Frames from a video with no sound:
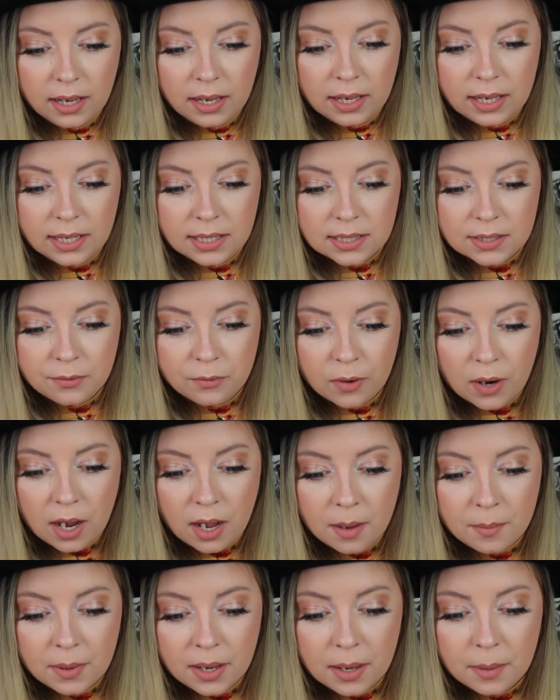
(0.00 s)
It's
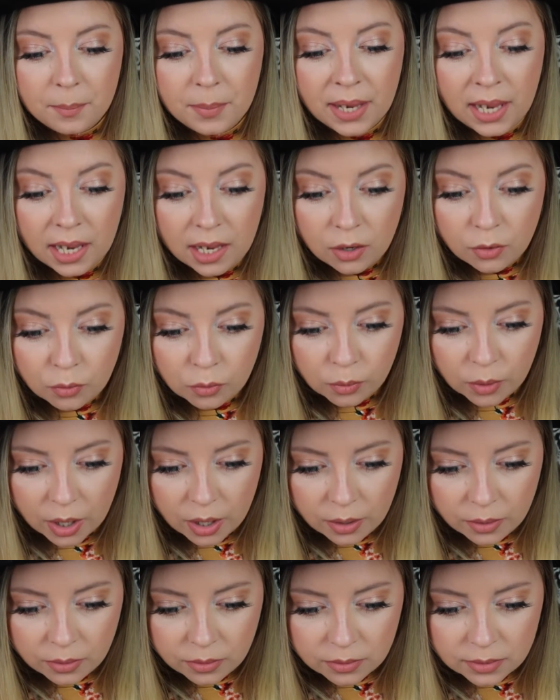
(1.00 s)
from
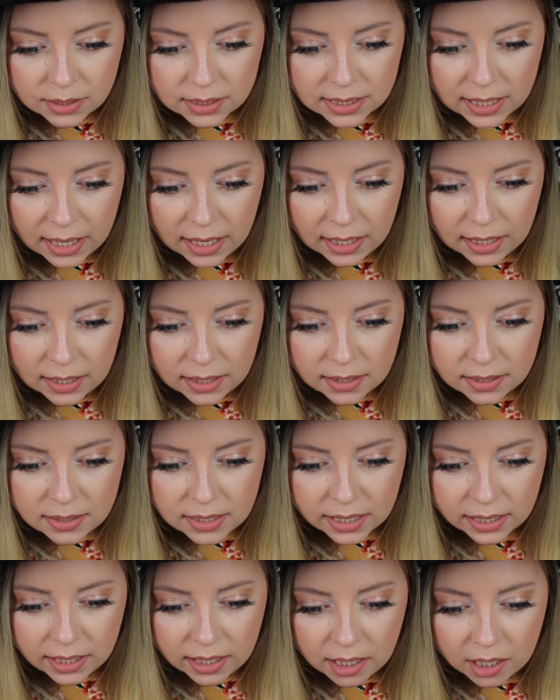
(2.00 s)
Penrose, and
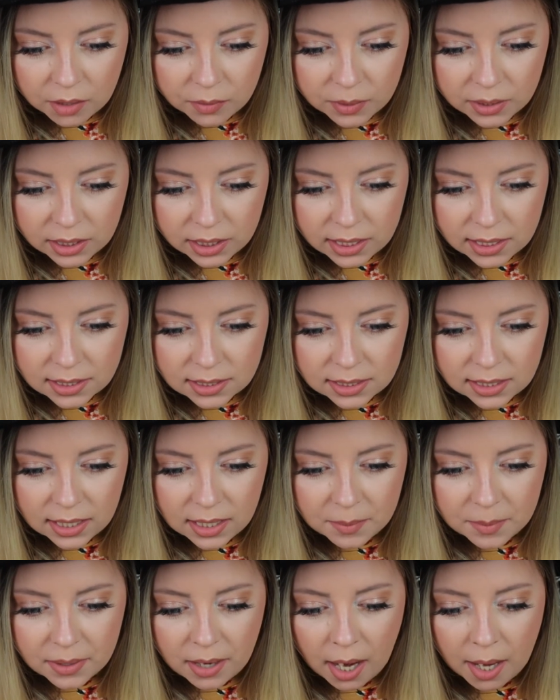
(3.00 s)
I can't really
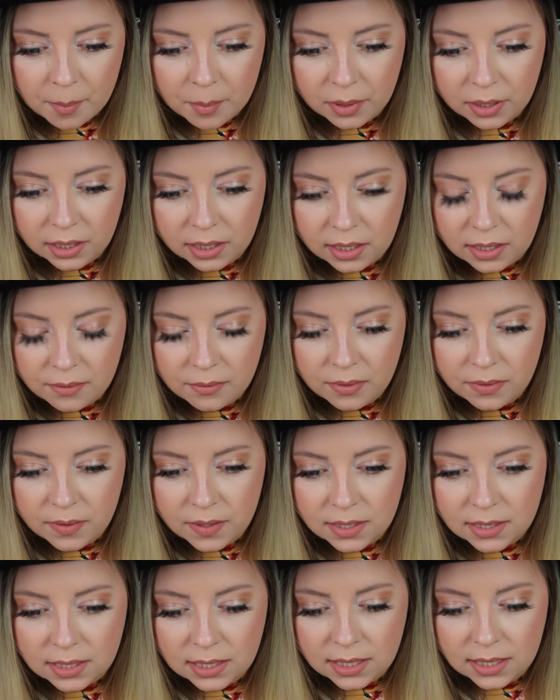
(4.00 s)
see, but I believe
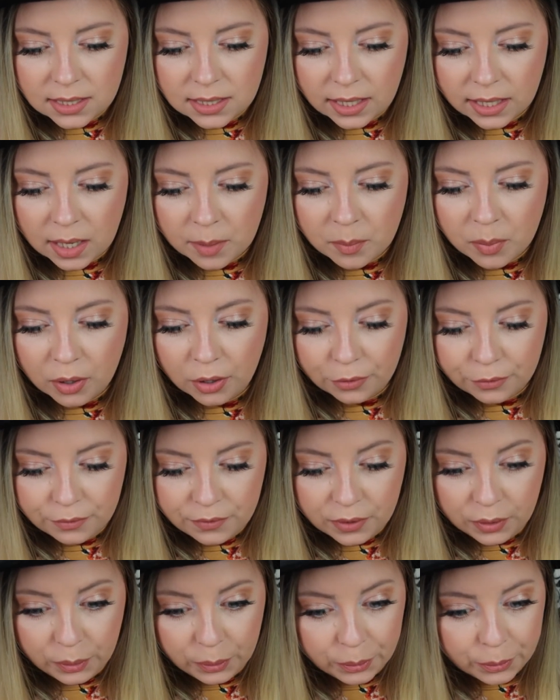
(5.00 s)
this is like a
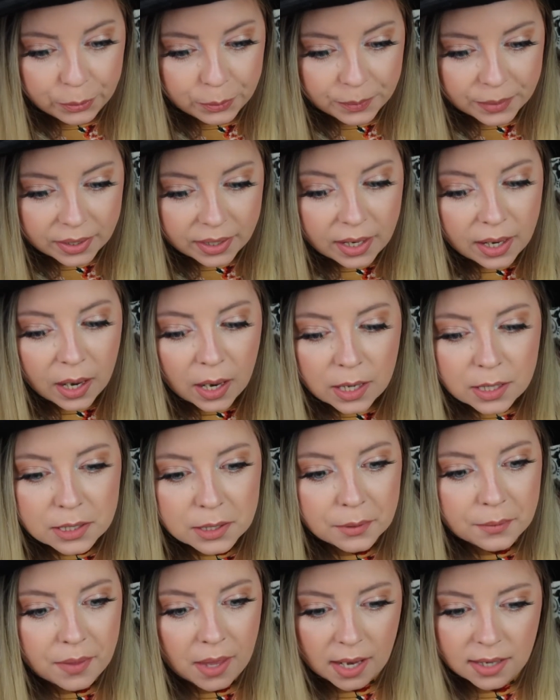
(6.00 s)
perfume,
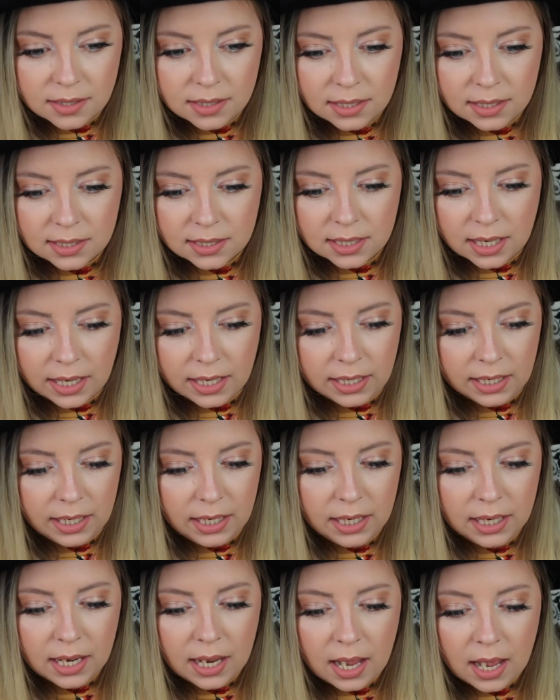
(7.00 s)
so that's
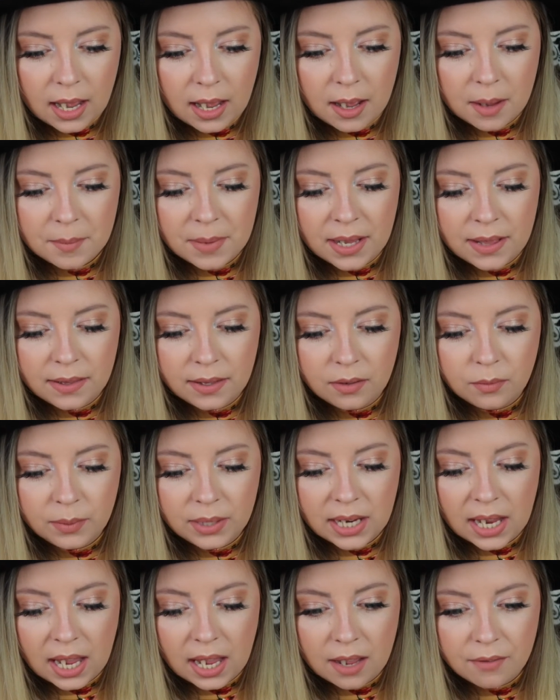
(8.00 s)
exciting. Um, and then
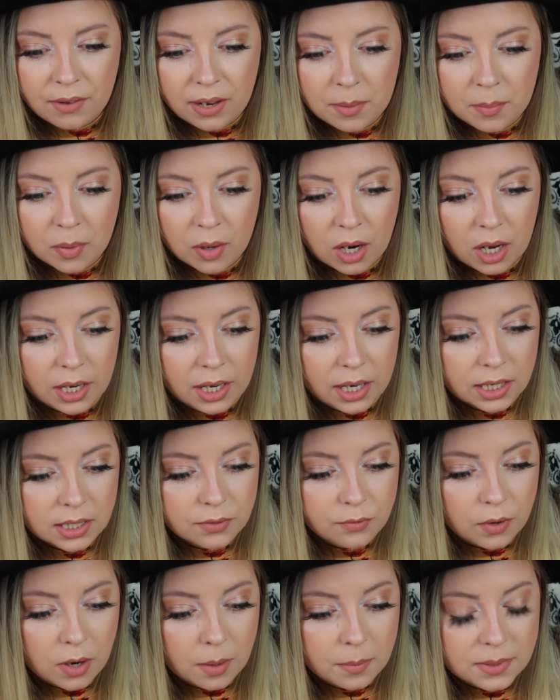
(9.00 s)
we have a product
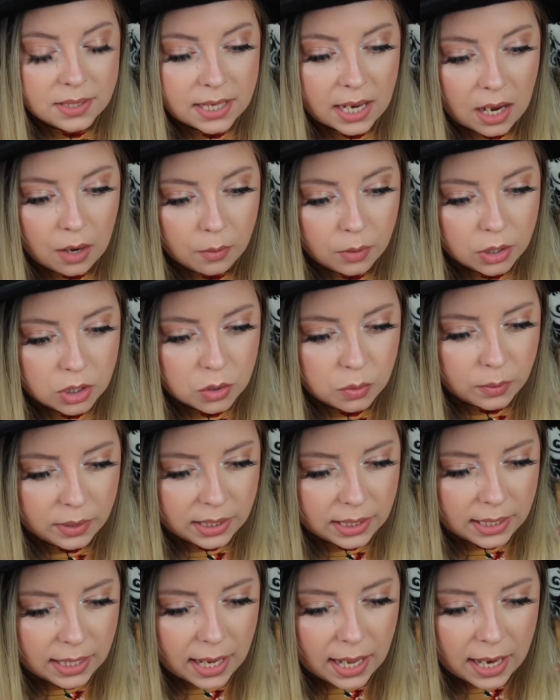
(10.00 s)
from Tower
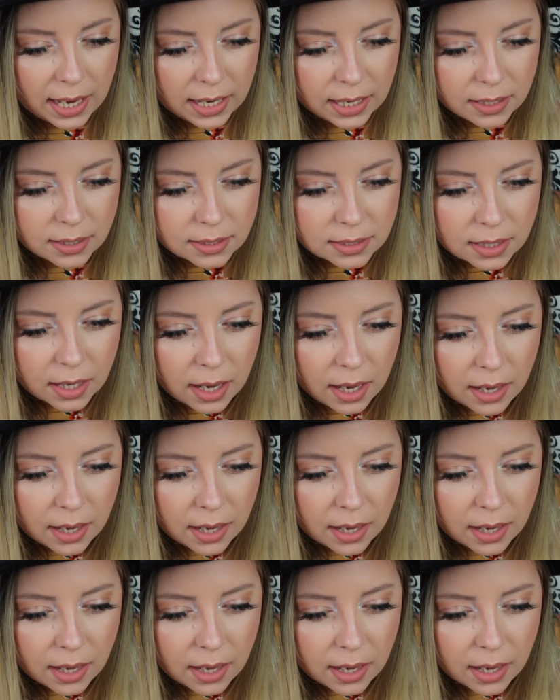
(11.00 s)
28.